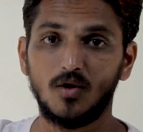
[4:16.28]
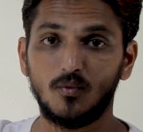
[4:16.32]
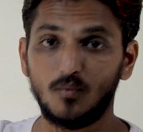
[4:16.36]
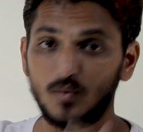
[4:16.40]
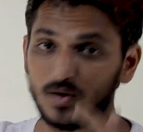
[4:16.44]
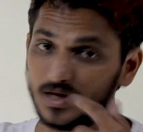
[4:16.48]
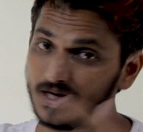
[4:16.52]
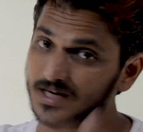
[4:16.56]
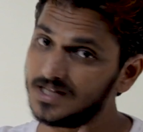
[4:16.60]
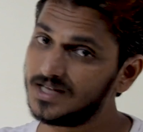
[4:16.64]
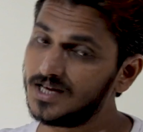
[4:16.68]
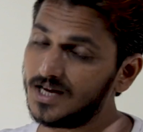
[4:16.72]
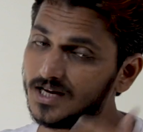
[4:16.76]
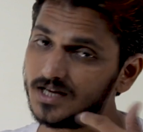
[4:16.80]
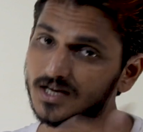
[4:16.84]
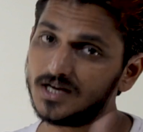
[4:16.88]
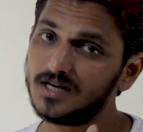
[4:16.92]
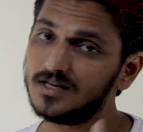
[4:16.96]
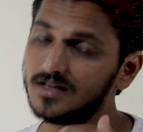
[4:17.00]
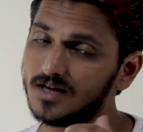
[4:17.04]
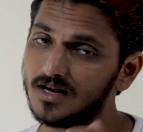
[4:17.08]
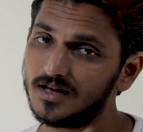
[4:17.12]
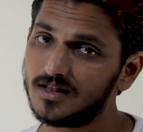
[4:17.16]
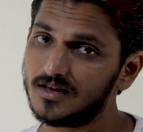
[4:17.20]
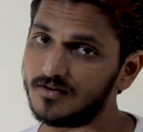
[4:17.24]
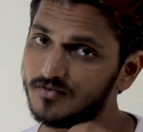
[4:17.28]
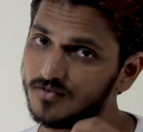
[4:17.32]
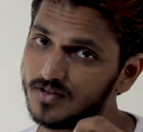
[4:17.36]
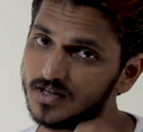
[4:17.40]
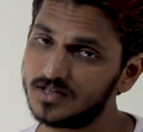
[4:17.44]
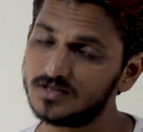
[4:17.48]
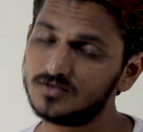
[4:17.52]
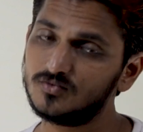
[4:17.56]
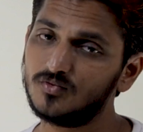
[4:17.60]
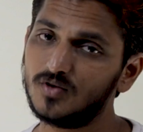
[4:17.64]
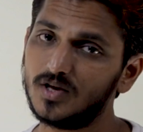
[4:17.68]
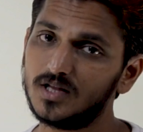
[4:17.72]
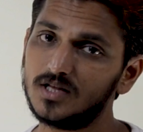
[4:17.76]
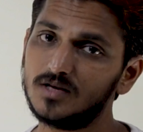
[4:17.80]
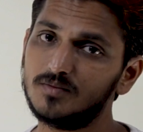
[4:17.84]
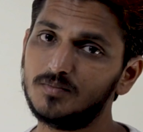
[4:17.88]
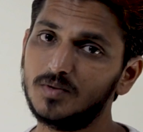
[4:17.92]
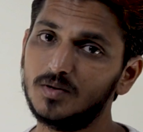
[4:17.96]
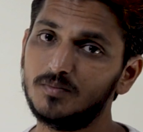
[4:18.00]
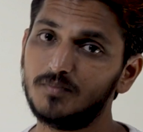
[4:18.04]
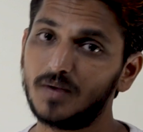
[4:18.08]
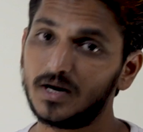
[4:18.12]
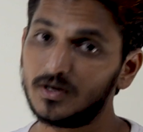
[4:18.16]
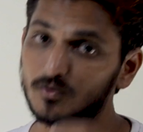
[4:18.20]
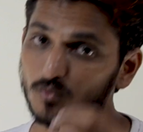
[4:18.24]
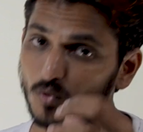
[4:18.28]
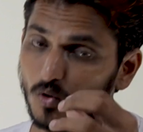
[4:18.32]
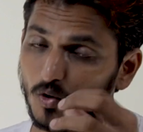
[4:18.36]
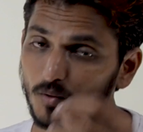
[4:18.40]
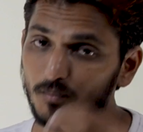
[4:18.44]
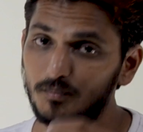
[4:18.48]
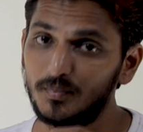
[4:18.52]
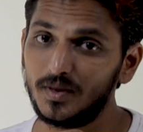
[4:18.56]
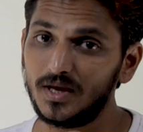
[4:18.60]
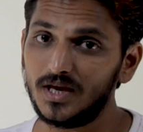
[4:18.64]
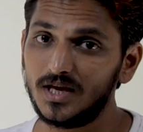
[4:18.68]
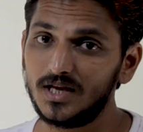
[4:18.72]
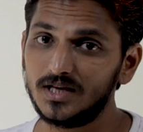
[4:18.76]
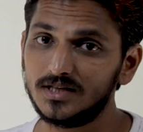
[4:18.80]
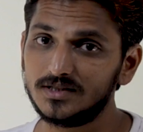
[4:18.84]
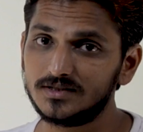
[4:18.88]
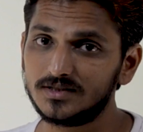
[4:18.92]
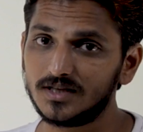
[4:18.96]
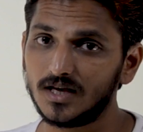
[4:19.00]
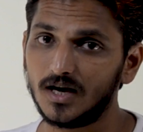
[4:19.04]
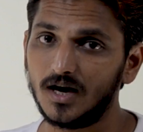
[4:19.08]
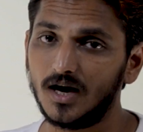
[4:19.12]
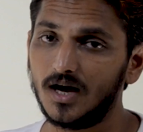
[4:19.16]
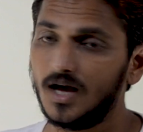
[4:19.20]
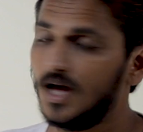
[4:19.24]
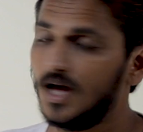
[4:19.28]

we created a reference variable, but OB is